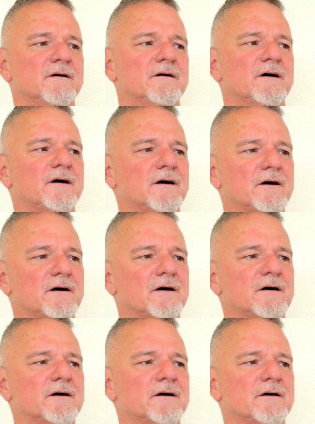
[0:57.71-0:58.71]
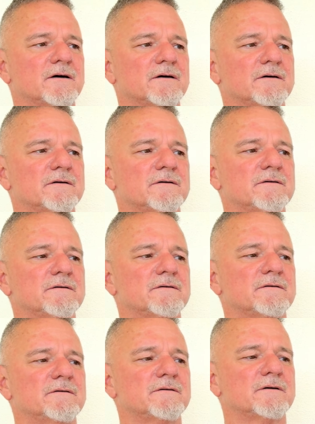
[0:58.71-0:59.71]
Uh,
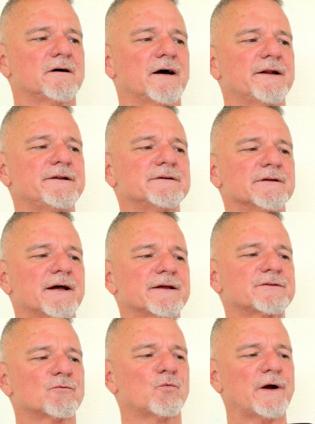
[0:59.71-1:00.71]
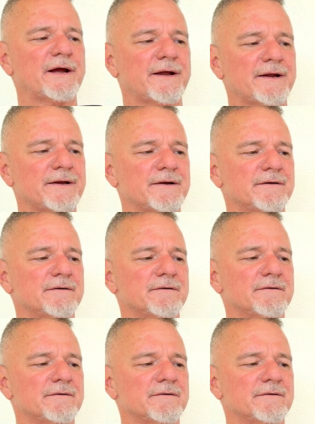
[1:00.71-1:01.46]
I didn't like the way